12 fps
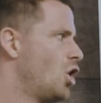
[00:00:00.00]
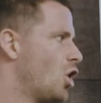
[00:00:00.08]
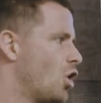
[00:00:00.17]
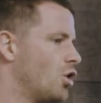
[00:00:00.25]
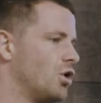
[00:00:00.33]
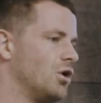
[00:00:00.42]

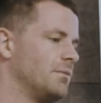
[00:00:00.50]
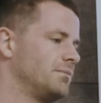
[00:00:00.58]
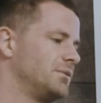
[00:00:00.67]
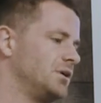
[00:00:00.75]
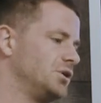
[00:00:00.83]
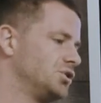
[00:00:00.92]
or
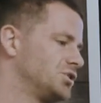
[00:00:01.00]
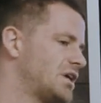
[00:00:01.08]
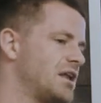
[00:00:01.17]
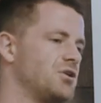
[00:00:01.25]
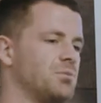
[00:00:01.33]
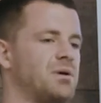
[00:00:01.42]
you just
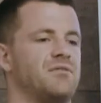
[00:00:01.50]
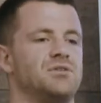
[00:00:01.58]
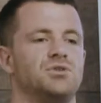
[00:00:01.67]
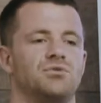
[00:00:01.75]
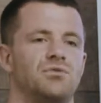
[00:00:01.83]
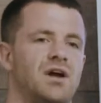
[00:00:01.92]
ended up having
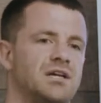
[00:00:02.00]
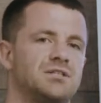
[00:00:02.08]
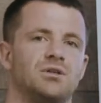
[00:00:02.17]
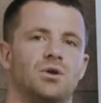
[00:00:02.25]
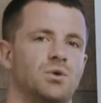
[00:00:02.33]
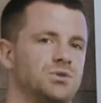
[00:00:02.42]
to rest
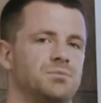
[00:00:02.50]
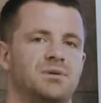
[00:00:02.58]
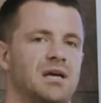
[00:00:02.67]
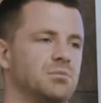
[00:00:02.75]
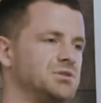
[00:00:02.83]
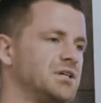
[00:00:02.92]
loads to be
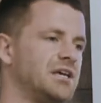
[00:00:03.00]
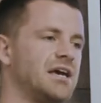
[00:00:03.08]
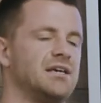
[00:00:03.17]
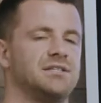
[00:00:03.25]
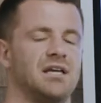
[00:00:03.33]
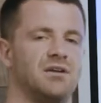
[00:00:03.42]
able to get
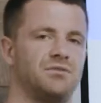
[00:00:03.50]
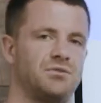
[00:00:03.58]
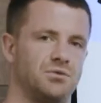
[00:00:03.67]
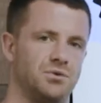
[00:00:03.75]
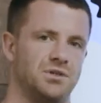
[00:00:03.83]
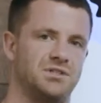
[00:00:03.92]
yourself
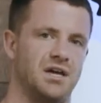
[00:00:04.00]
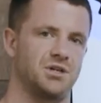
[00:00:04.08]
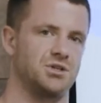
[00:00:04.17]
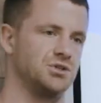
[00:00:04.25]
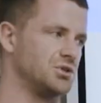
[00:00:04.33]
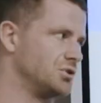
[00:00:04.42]
through the
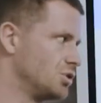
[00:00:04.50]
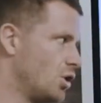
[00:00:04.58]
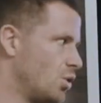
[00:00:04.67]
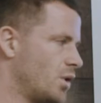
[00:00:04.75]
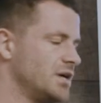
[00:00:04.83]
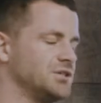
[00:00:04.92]
session. So there's
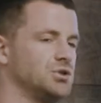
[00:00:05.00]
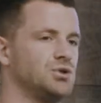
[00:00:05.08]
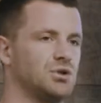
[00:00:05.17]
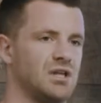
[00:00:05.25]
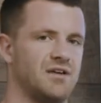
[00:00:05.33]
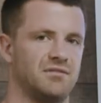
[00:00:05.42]
always a
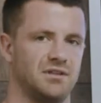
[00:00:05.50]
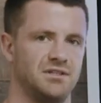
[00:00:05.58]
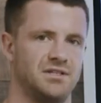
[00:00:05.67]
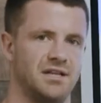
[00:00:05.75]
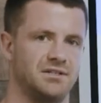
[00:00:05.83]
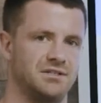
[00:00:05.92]
good level of
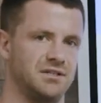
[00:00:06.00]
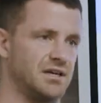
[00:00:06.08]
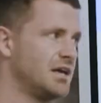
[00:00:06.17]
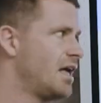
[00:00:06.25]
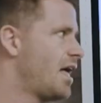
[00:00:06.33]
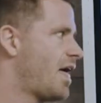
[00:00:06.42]
intensity
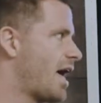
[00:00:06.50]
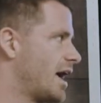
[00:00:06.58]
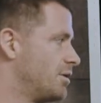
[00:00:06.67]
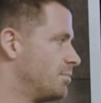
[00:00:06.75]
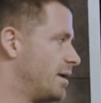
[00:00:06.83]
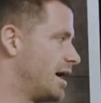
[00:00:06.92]

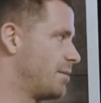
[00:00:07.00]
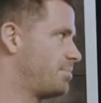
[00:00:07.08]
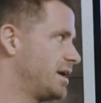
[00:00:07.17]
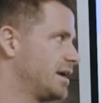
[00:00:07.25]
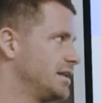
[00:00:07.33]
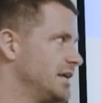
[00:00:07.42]
and by
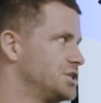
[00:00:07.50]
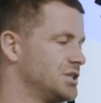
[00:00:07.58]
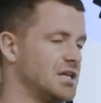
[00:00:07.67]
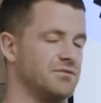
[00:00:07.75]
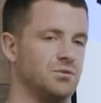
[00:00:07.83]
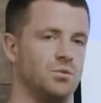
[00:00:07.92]
picking each
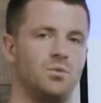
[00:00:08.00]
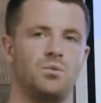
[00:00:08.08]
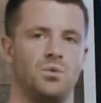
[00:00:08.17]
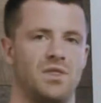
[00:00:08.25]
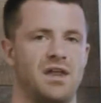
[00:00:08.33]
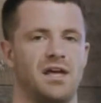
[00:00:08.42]
level,
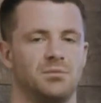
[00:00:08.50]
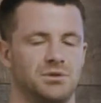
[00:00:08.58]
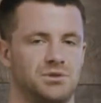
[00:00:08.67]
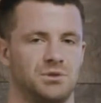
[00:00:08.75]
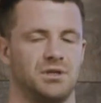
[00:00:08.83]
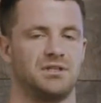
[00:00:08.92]
we're then able
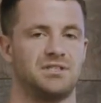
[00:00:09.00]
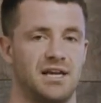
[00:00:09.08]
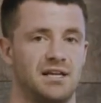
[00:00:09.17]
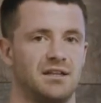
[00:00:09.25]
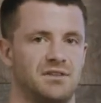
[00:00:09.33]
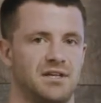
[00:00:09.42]
to
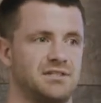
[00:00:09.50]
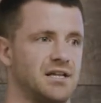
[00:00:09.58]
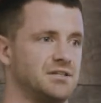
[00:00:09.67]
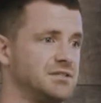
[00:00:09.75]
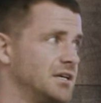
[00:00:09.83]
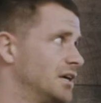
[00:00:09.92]
tailor the
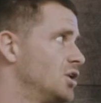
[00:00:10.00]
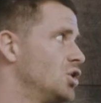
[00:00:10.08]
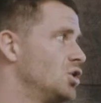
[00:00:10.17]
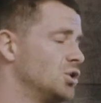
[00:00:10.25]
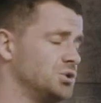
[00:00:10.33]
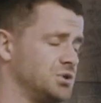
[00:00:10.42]
intensity
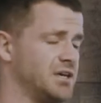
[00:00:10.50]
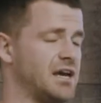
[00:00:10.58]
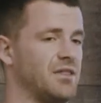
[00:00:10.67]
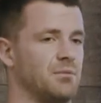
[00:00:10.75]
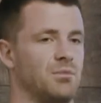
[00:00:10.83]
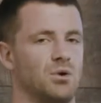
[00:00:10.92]
so that you
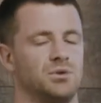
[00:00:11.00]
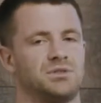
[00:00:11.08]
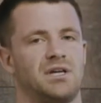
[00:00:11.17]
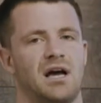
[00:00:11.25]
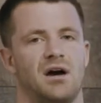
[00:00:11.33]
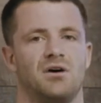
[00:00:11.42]
get the most
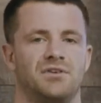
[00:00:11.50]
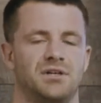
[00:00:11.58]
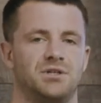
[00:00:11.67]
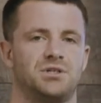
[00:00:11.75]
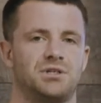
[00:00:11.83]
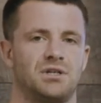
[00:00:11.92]
out of
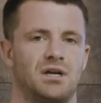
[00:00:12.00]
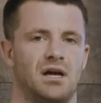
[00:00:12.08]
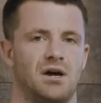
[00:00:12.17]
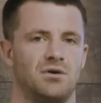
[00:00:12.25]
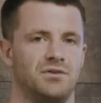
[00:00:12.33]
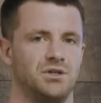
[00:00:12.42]
each,
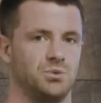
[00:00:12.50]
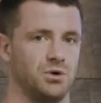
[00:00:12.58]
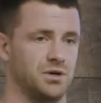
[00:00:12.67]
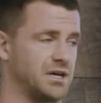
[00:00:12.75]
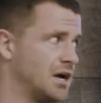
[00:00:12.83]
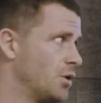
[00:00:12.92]
out of each
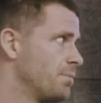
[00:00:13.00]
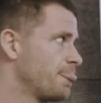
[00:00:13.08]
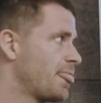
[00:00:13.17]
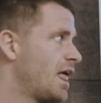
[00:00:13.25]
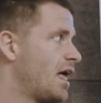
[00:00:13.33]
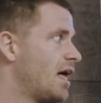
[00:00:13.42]
workout.
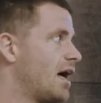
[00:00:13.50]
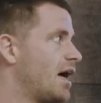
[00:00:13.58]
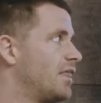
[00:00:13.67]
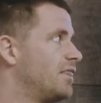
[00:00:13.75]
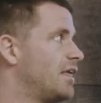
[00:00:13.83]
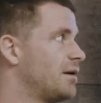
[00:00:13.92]

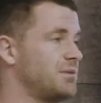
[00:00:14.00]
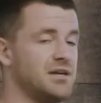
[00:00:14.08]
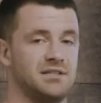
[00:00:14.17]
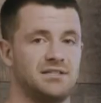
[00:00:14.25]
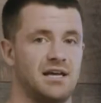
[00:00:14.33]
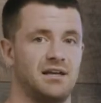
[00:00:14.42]
That being
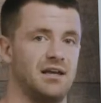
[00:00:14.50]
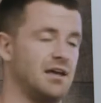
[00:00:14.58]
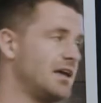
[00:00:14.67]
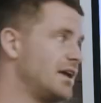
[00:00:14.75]
said, it